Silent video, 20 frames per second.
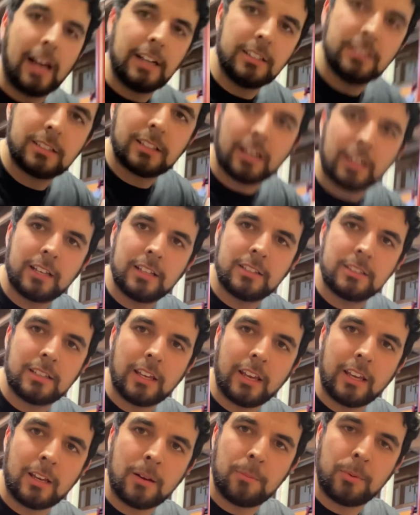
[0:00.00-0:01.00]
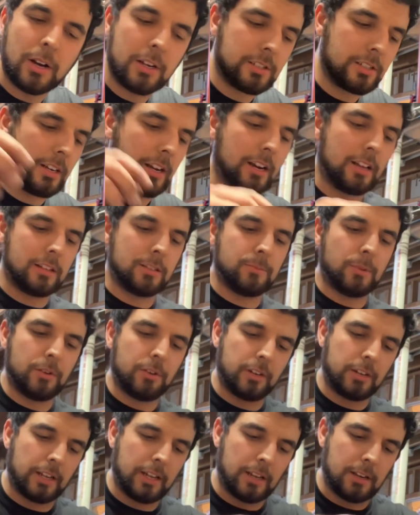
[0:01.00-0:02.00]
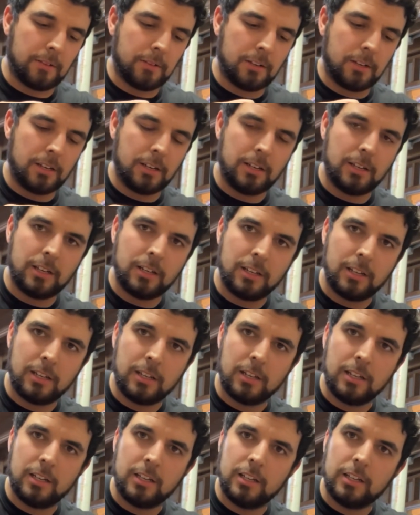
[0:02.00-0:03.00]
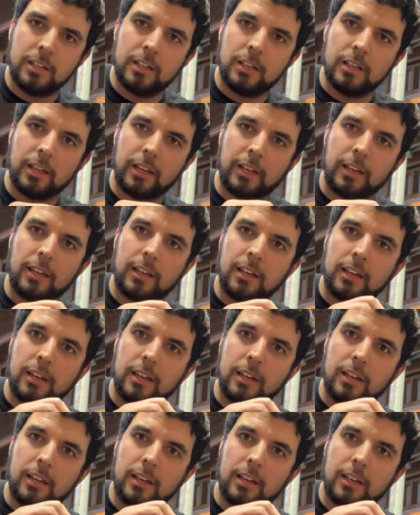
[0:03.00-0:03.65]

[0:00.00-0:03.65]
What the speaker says: just got insane compression out of this motor again. Like